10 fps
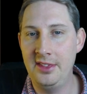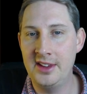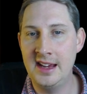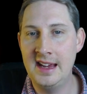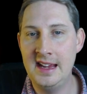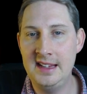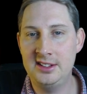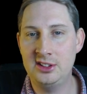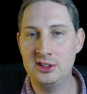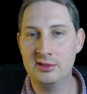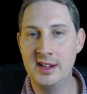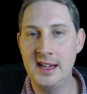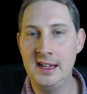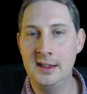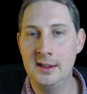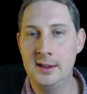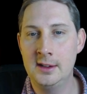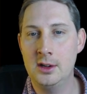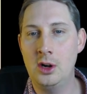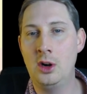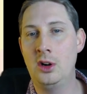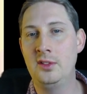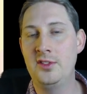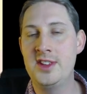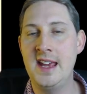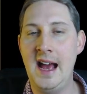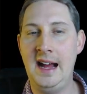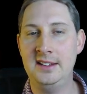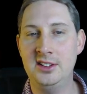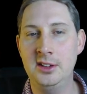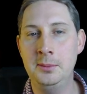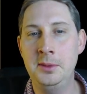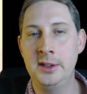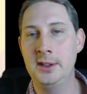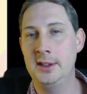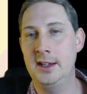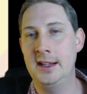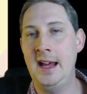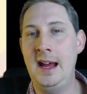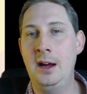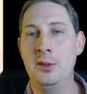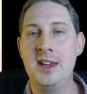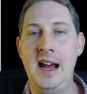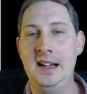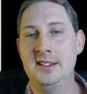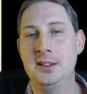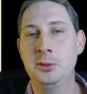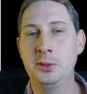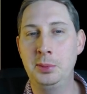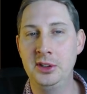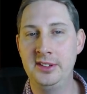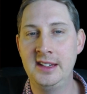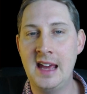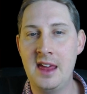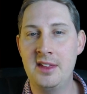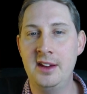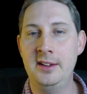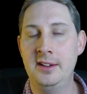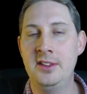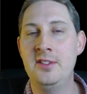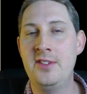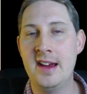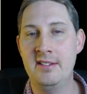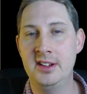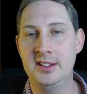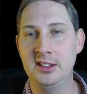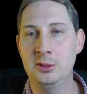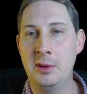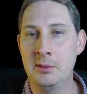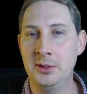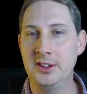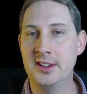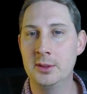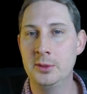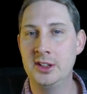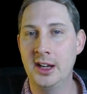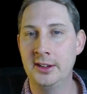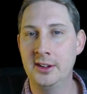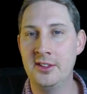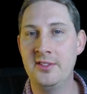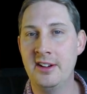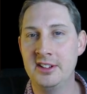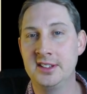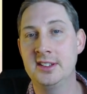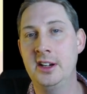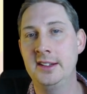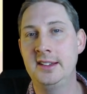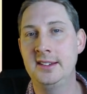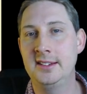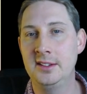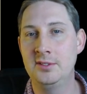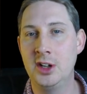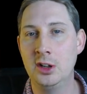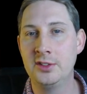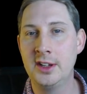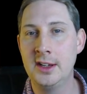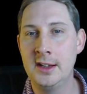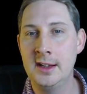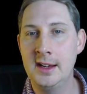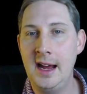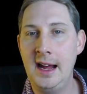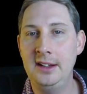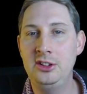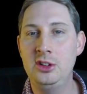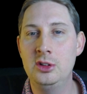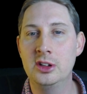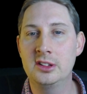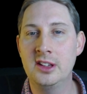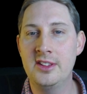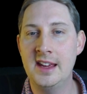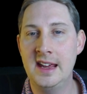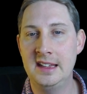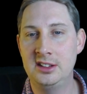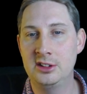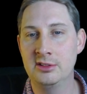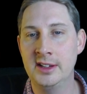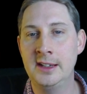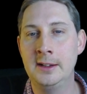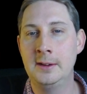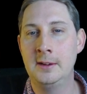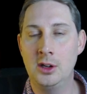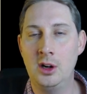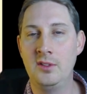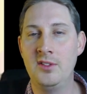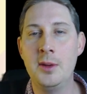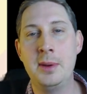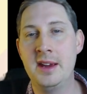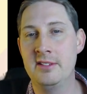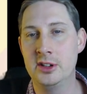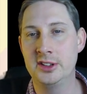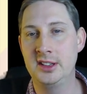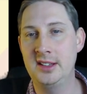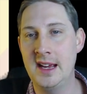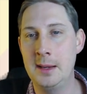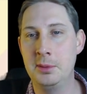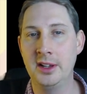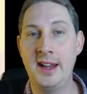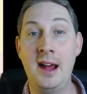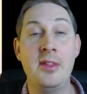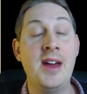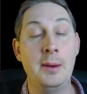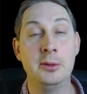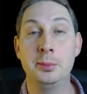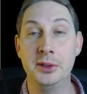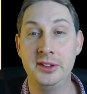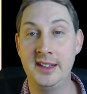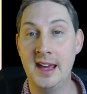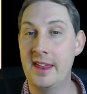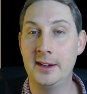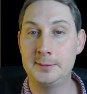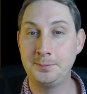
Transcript: the history of the atom and how the atom was put together and the various experiments that were done and the various scientists involved. And you looked at the history of the periodic table and how that was put together.